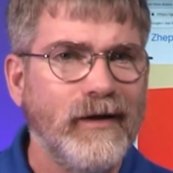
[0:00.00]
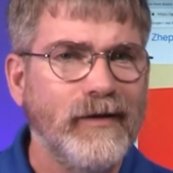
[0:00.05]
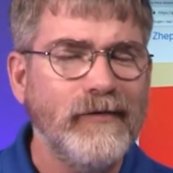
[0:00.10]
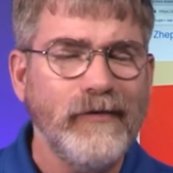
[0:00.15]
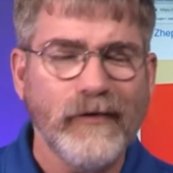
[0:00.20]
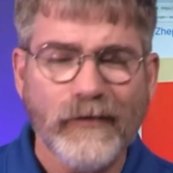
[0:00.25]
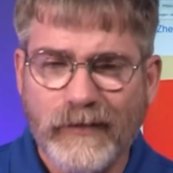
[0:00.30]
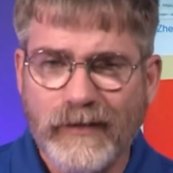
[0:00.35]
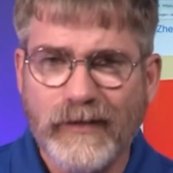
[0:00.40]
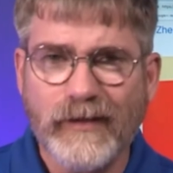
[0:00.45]

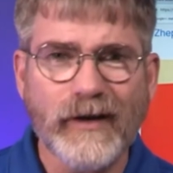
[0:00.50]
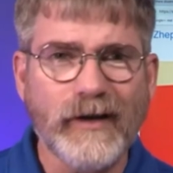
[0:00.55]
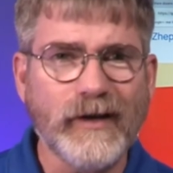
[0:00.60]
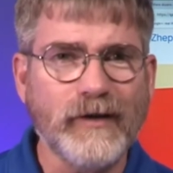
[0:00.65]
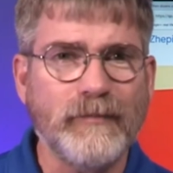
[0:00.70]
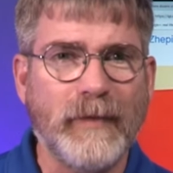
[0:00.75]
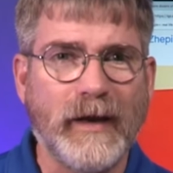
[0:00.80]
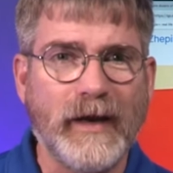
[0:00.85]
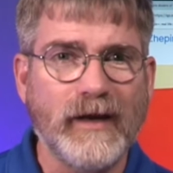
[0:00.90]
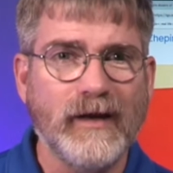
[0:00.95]
You're
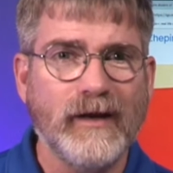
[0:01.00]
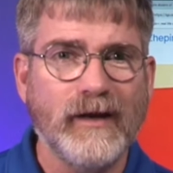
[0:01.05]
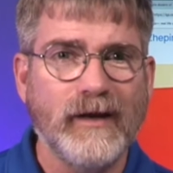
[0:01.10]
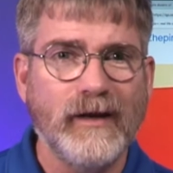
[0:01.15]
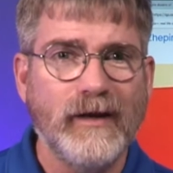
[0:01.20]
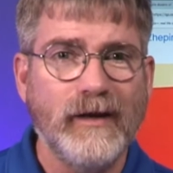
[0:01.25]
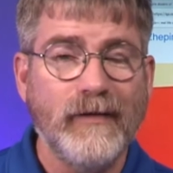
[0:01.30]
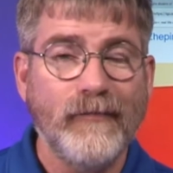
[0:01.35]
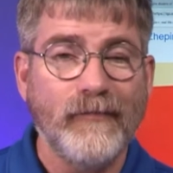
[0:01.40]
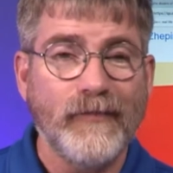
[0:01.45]
kidding me.
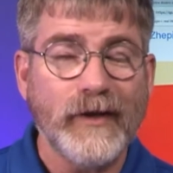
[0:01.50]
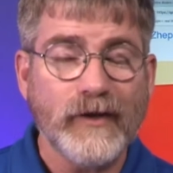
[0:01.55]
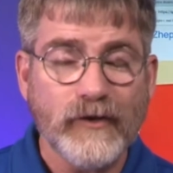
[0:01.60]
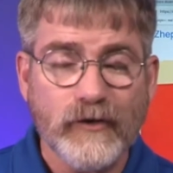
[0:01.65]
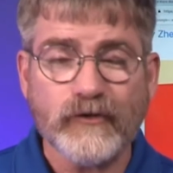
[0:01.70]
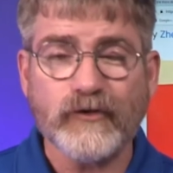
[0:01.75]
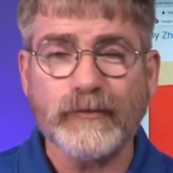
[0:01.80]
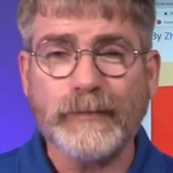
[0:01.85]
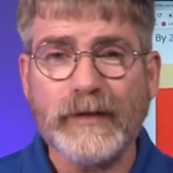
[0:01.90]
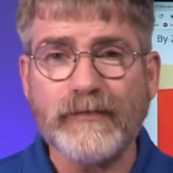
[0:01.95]
It
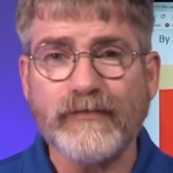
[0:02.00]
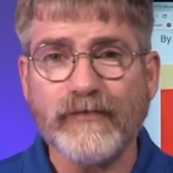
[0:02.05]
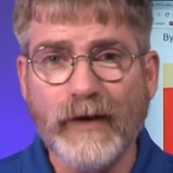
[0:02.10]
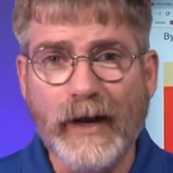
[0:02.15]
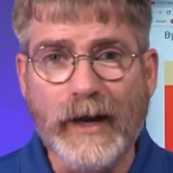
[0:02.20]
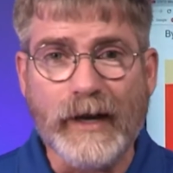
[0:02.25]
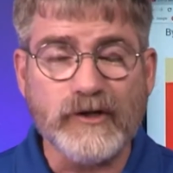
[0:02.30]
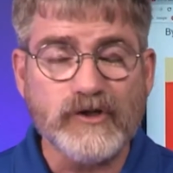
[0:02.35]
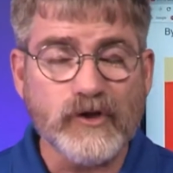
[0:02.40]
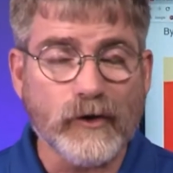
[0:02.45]
used to be
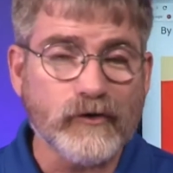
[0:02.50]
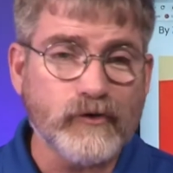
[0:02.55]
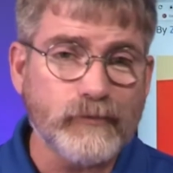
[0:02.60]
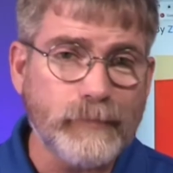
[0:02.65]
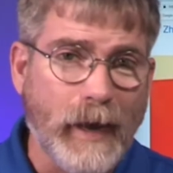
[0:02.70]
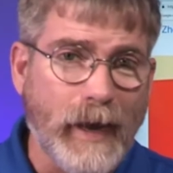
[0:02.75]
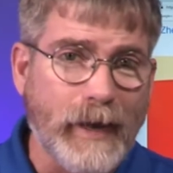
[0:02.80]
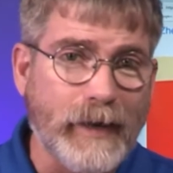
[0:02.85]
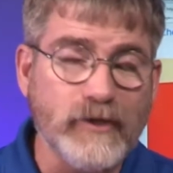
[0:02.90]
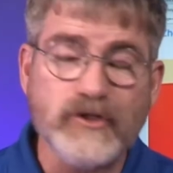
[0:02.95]
French or
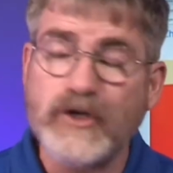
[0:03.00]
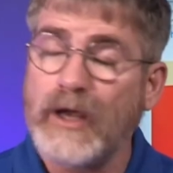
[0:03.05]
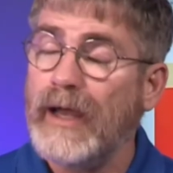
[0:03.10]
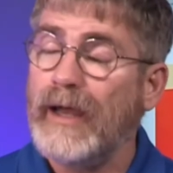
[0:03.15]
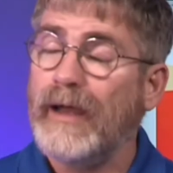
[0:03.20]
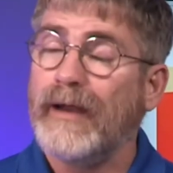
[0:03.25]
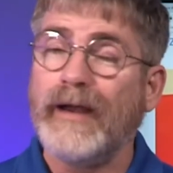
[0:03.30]
Spanish.